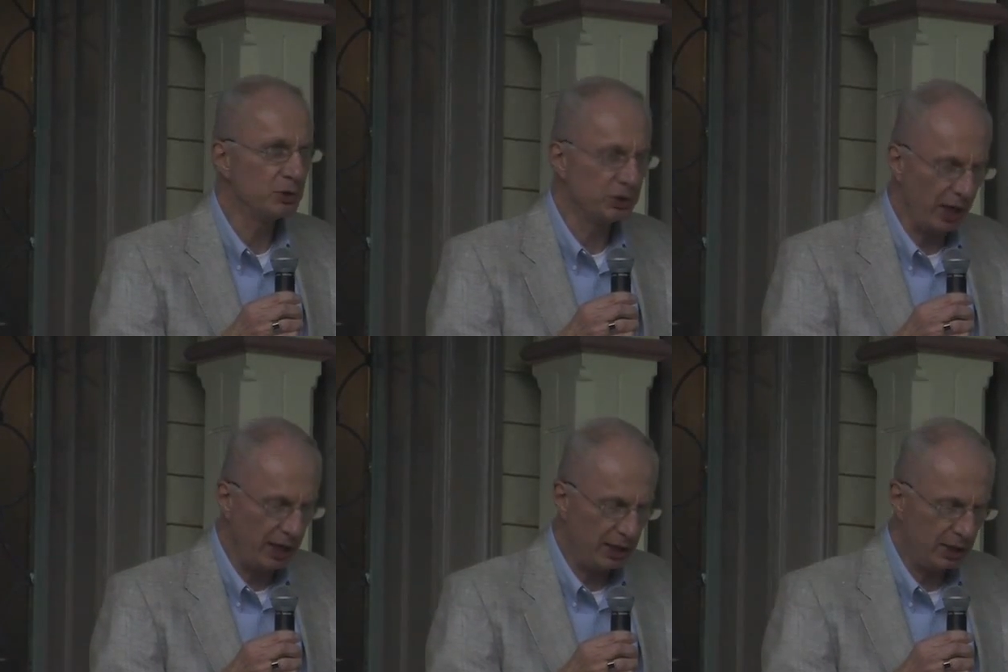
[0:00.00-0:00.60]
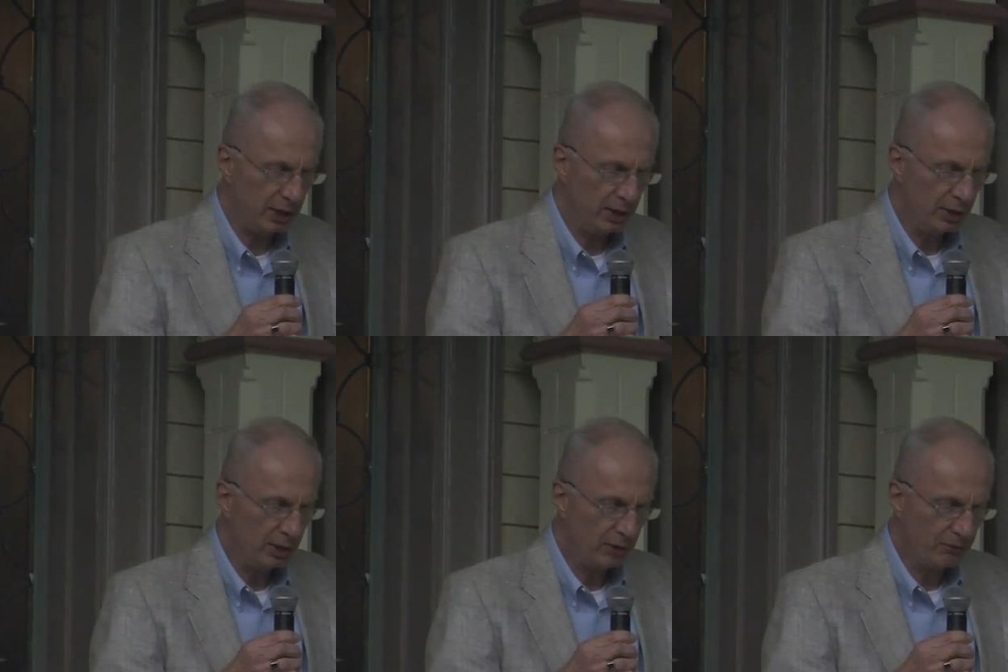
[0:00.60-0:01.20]
sake,
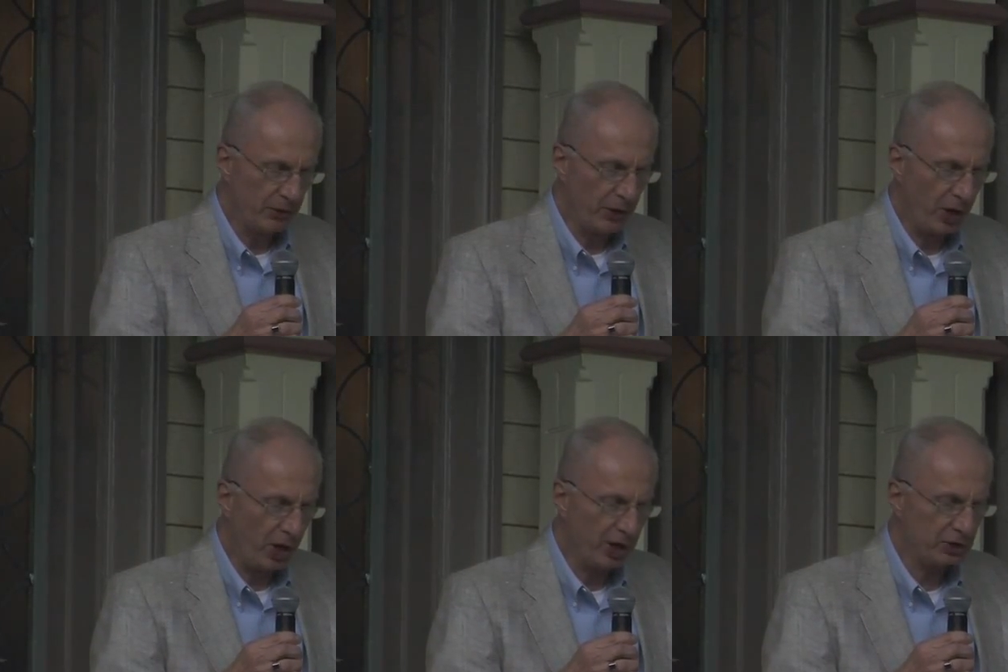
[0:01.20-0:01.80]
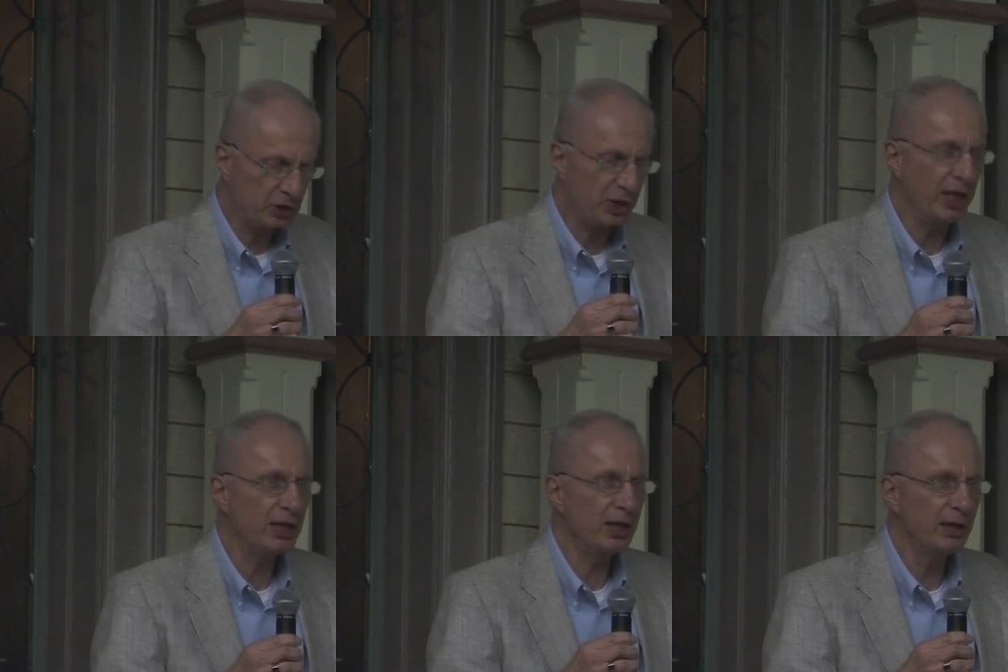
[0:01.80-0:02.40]
for the heart's
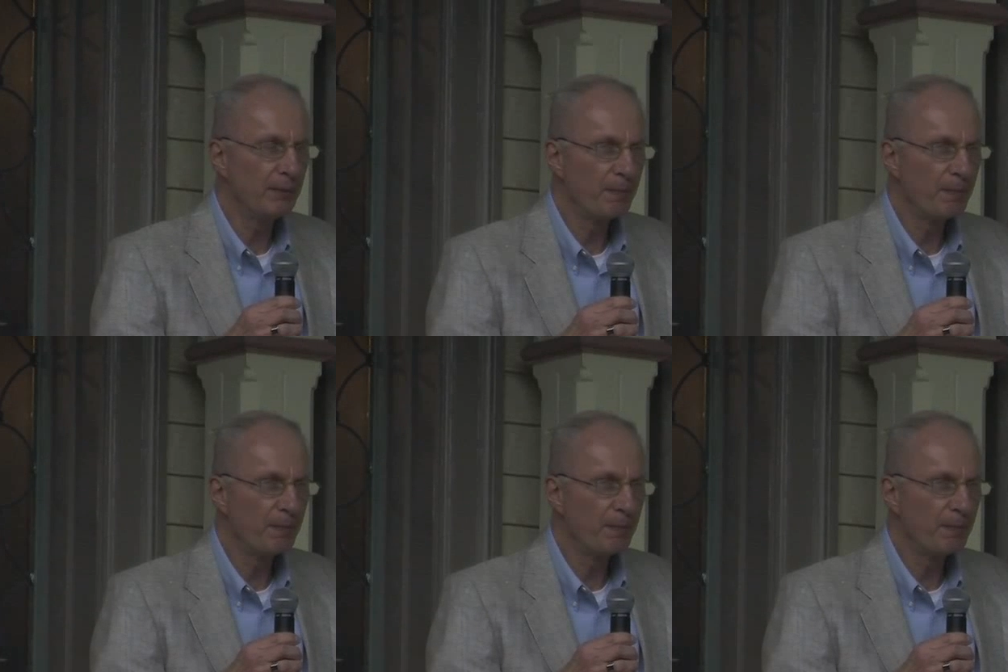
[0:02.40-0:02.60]
sake?